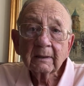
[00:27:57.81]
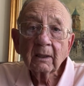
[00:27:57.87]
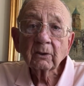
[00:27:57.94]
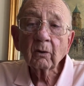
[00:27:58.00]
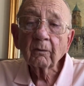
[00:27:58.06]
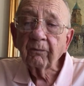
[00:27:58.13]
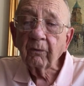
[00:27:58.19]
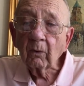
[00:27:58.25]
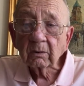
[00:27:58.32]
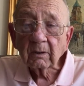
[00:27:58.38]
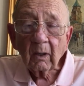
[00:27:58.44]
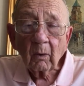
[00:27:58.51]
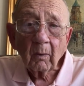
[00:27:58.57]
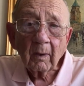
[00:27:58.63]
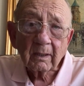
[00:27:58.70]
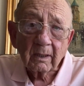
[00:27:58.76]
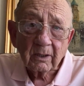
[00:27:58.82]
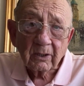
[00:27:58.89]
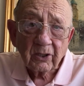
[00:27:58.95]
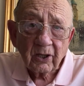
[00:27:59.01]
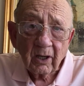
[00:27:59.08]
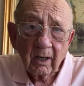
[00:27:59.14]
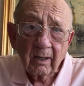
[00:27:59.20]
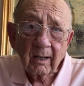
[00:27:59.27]
So, folks, I wanted to
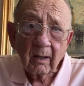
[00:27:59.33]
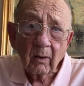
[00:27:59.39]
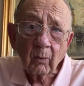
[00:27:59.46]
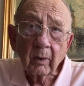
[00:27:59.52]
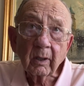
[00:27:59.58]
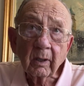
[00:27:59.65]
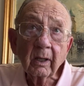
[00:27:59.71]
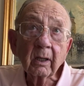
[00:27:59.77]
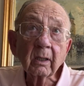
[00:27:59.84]
share that with you